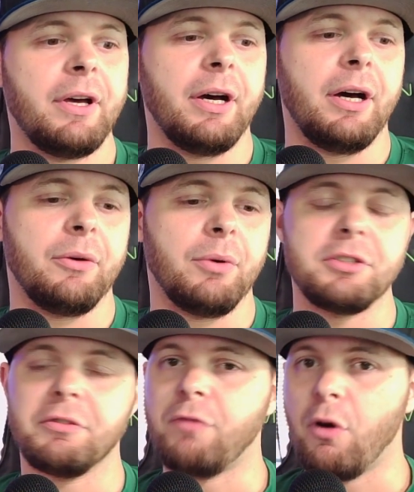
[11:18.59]
Runs
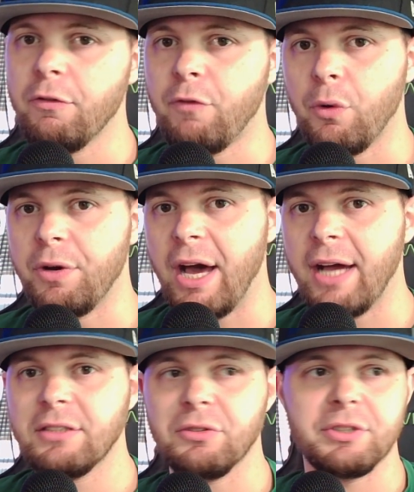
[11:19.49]
a
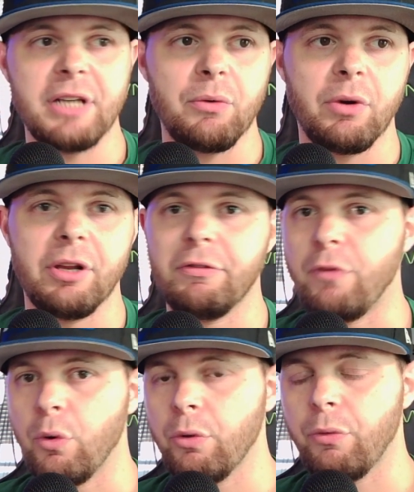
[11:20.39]
4.49, so he's not running a
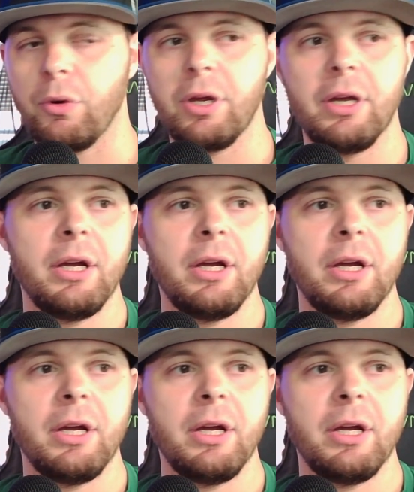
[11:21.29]
4.3,